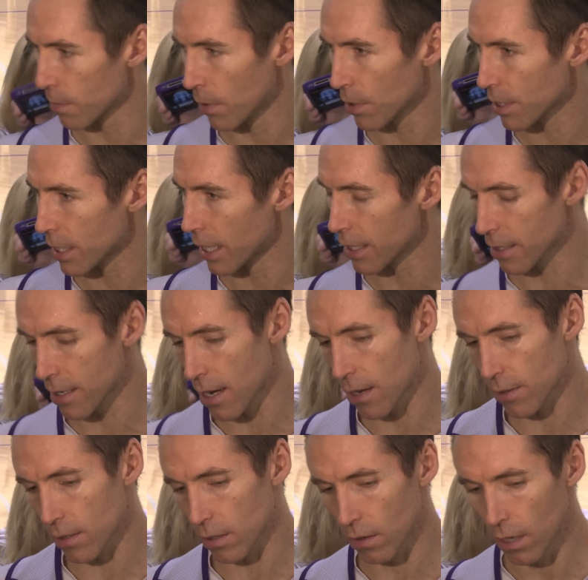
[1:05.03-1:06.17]
most nights
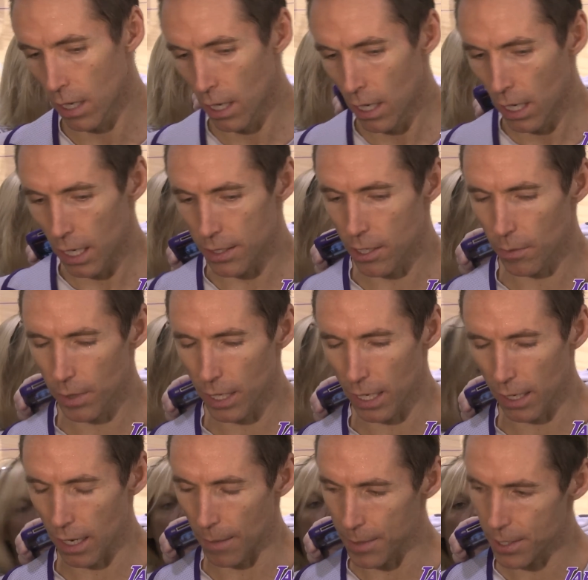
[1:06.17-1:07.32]
now. So until we get
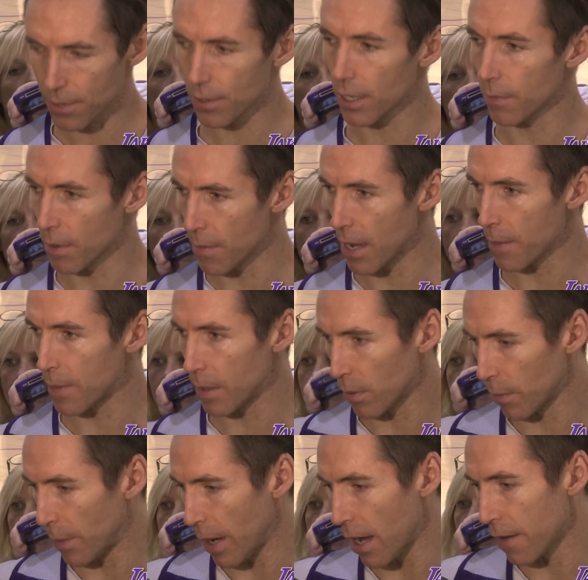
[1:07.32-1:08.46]
a chemistry and we make
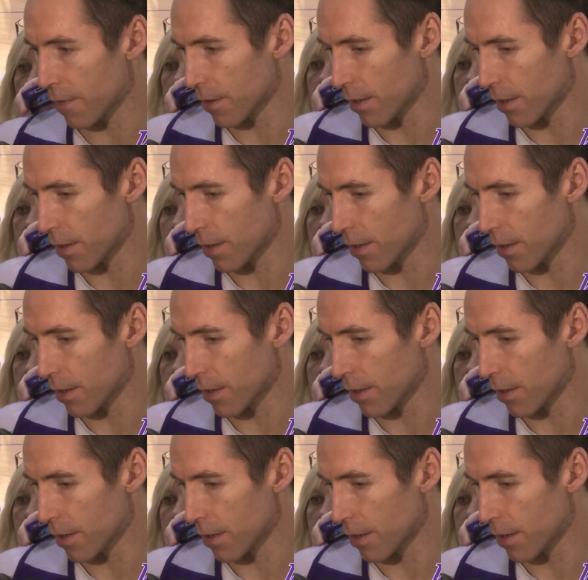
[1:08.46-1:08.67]
people pay for